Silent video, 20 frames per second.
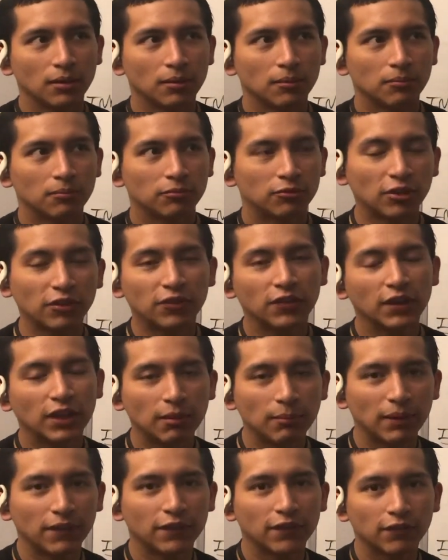Just to
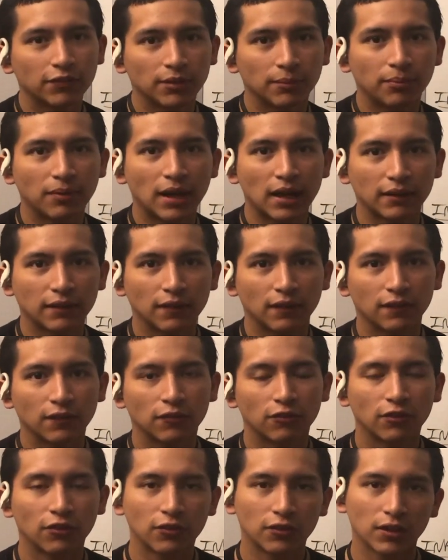give myself the practice and
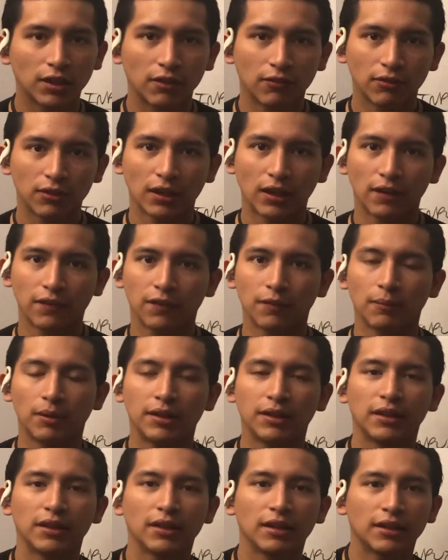just to give you guys some
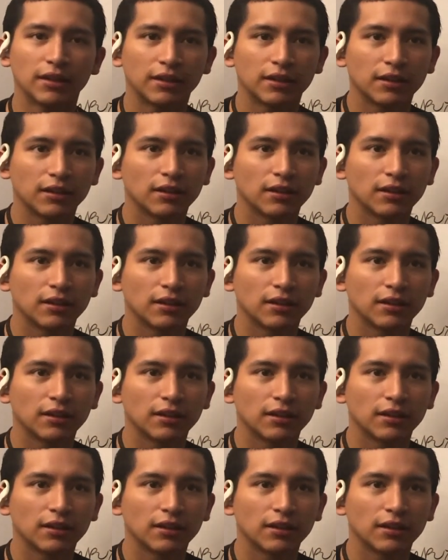idea like